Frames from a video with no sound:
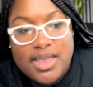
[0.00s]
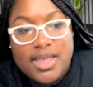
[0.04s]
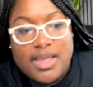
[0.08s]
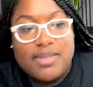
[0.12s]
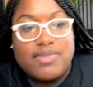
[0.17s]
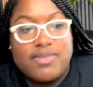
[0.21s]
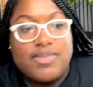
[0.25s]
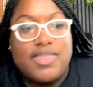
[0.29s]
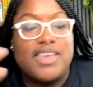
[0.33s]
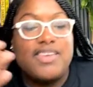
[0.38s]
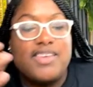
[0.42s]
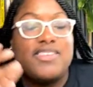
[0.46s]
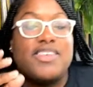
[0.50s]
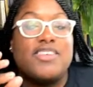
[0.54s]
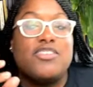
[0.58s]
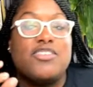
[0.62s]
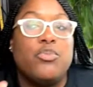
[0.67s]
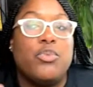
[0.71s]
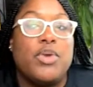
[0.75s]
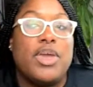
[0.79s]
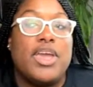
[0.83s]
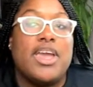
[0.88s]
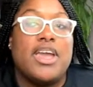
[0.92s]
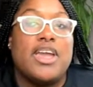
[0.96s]
This is
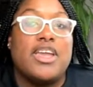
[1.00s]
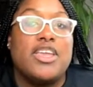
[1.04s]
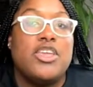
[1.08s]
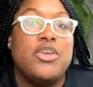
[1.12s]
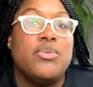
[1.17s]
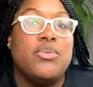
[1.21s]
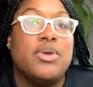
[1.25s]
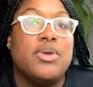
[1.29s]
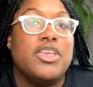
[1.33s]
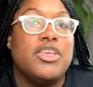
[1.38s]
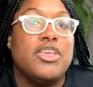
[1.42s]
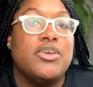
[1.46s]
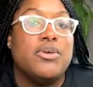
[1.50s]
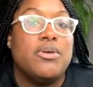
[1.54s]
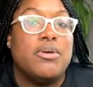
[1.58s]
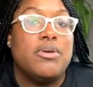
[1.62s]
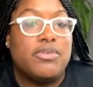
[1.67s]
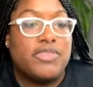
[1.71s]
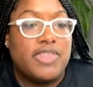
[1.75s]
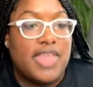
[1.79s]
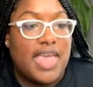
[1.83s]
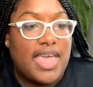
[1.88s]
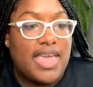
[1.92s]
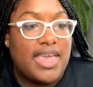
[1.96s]
where you will
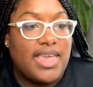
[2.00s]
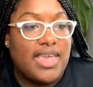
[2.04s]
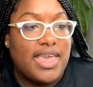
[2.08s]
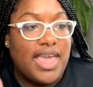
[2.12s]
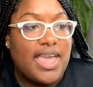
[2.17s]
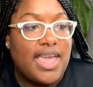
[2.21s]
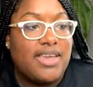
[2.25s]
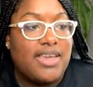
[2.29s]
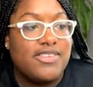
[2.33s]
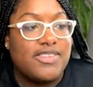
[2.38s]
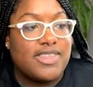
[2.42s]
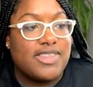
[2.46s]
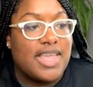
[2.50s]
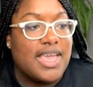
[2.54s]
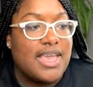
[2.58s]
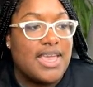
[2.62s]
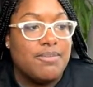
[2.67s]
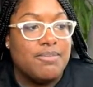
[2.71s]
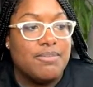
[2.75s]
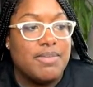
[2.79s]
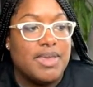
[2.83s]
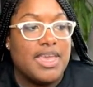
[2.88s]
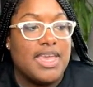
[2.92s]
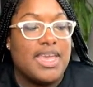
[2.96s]
use a case
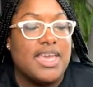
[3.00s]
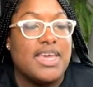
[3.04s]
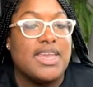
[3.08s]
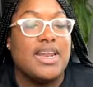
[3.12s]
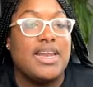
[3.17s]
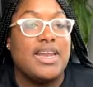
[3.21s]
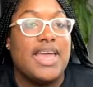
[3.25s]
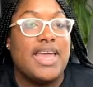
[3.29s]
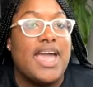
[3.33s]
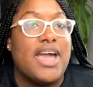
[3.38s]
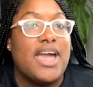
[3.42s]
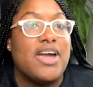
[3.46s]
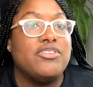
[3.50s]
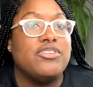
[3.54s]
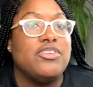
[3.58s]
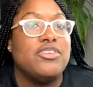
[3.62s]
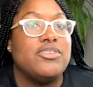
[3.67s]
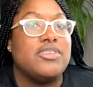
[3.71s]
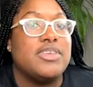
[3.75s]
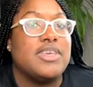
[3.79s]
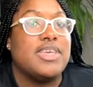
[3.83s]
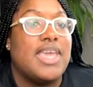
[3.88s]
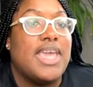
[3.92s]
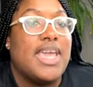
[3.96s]
statement. It allows you
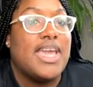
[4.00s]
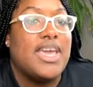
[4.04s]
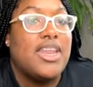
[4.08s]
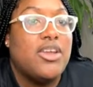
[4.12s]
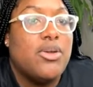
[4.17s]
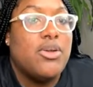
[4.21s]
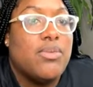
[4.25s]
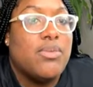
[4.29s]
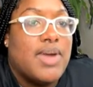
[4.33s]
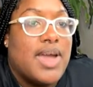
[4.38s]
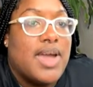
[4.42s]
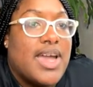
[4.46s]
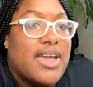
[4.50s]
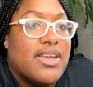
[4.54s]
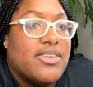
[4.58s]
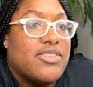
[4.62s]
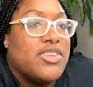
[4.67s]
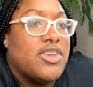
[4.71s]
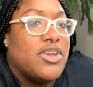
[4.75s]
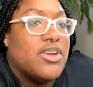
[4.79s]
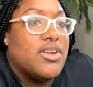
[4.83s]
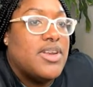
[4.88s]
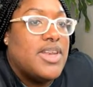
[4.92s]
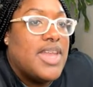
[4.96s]
to categorize
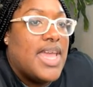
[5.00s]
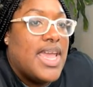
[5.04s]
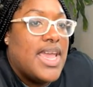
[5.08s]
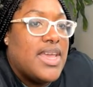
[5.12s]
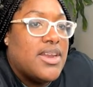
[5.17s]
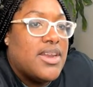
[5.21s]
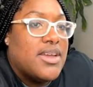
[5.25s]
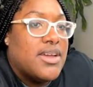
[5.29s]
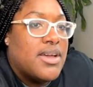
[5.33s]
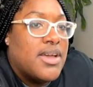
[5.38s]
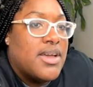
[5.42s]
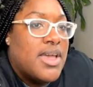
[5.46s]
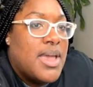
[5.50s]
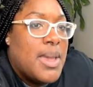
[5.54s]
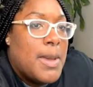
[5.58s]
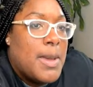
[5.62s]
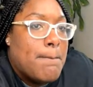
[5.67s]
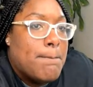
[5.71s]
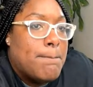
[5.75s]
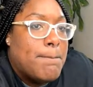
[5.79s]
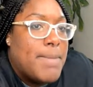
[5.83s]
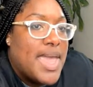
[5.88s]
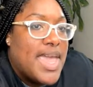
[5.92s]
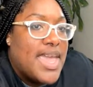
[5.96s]
your data
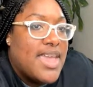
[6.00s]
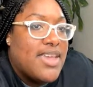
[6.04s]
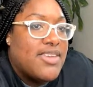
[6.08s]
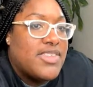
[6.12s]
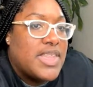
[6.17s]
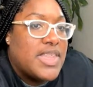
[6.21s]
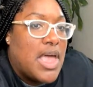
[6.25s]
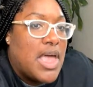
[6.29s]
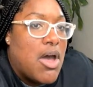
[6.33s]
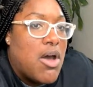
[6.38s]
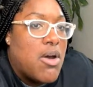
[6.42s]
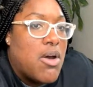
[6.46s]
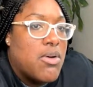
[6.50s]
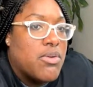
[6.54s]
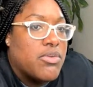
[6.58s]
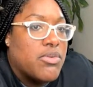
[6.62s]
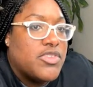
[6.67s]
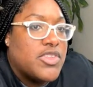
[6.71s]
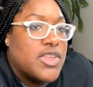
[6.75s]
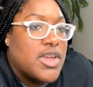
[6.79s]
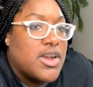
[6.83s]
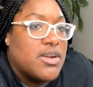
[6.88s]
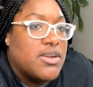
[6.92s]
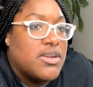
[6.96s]
based on
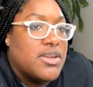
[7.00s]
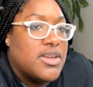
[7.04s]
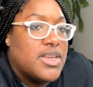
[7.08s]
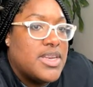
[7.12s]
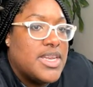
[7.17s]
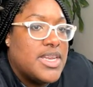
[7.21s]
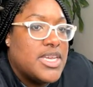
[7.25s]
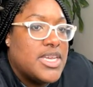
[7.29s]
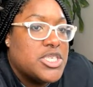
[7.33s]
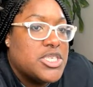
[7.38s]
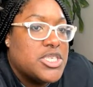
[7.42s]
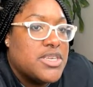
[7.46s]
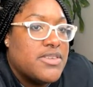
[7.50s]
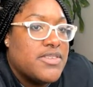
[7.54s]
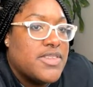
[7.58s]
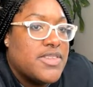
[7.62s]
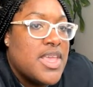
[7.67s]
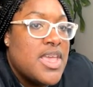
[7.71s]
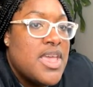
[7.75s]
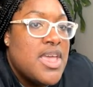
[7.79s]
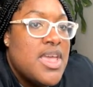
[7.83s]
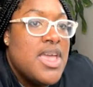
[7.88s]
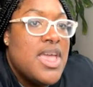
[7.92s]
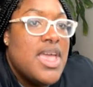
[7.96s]
certain conditions.
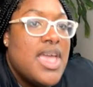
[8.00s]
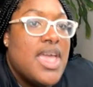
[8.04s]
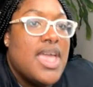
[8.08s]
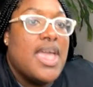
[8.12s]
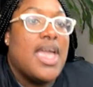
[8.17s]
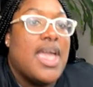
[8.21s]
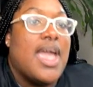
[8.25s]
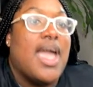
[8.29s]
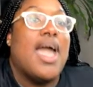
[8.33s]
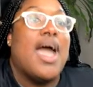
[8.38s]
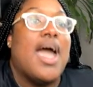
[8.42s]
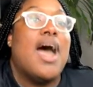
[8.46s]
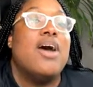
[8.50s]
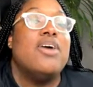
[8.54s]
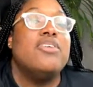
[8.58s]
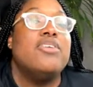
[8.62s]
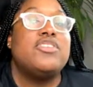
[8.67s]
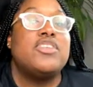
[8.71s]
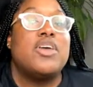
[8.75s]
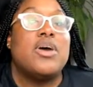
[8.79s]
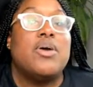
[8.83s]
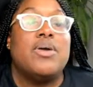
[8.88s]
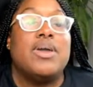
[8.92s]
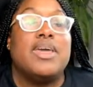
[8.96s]

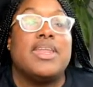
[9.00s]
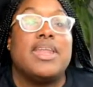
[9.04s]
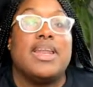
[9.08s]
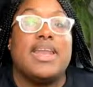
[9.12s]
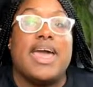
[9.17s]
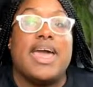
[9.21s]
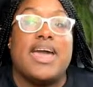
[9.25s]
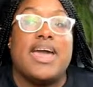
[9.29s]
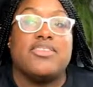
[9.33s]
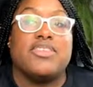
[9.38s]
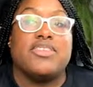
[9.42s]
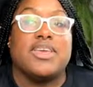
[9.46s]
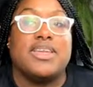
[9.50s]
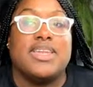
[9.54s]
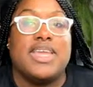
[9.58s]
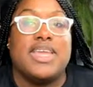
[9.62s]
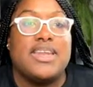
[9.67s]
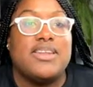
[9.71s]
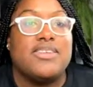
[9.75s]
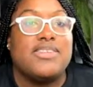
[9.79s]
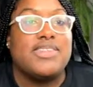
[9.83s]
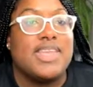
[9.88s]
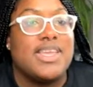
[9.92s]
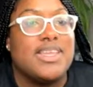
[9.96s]
Also, it allows your
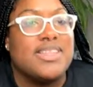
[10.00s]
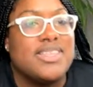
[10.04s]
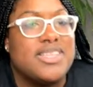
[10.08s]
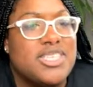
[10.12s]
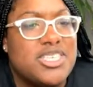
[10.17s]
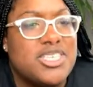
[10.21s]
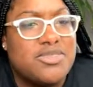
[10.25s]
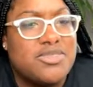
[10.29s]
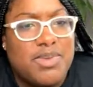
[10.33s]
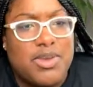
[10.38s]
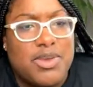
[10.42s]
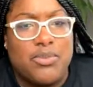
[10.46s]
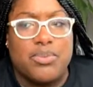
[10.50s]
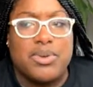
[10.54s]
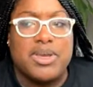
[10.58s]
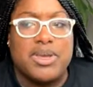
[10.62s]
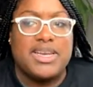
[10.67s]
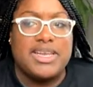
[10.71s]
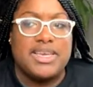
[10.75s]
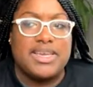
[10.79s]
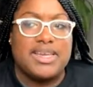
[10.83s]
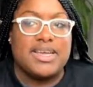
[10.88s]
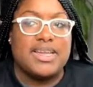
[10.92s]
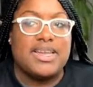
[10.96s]
data set to just be
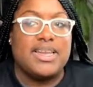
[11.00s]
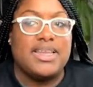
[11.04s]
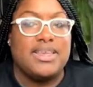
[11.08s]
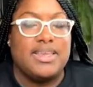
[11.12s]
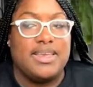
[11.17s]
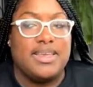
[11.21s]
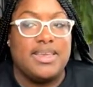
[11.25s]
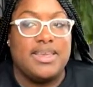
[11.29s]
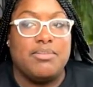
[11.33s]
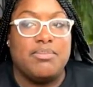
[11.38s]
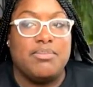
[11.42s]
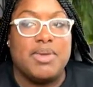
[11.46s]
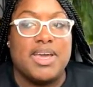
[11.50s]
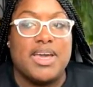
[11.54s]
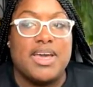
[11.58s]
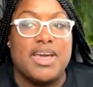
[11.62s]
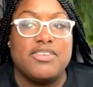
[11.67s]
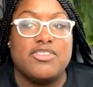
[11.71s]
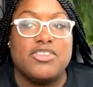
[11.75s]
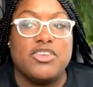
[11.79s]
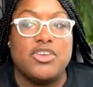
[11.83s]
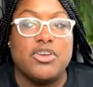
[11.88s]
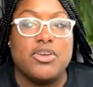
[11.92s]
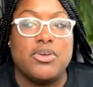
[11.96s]
really clean
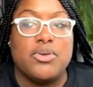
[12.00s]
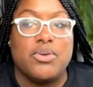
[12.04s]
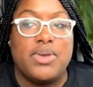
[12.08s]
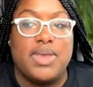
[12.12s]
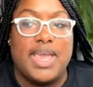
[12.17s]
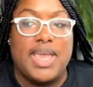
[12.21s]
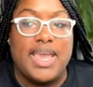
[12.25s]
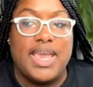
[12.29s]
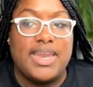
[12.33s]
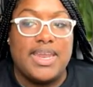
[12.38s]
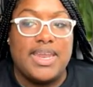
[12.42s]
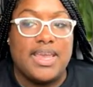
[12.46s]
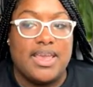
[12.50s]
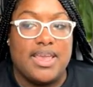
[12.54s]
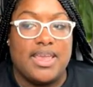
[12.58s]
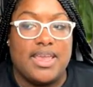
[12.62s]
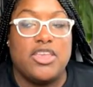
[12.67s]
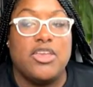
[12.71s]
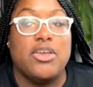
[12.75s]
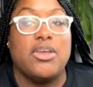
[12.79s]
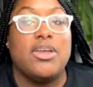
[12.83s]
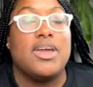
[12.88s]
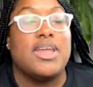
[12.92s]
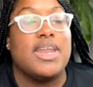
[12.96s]
because you're going
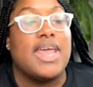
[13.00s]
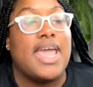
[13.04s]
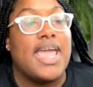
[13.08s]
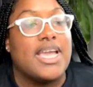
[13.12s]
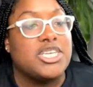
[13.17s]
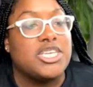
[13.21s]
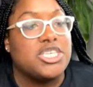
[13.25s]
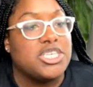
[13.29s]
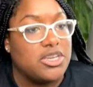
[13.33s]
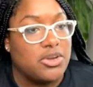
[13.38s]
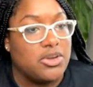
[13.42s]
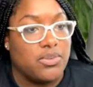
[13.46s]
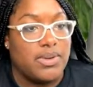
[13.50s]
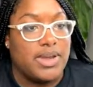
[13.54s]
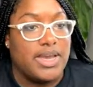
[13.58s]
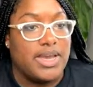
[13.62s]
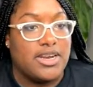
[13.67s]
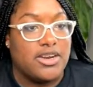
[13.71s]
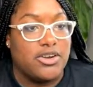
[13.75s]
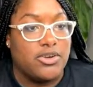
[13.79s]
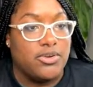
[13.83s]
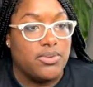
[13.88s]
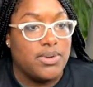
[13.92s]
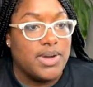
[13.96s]
to actually create
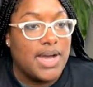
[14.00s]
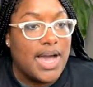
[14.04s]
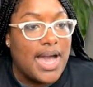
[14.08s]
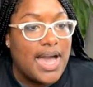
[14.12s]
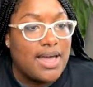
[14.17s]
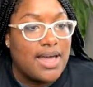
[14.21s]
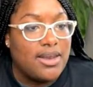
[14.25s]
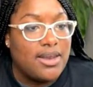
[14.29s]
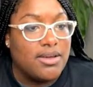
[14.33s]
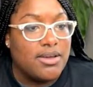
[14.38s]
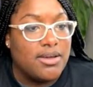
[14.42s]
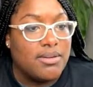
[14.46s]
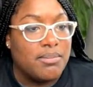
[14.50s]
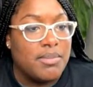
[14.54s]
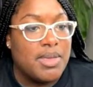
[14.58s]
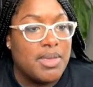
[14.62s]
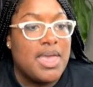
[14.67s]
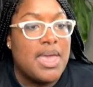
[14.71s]
a new column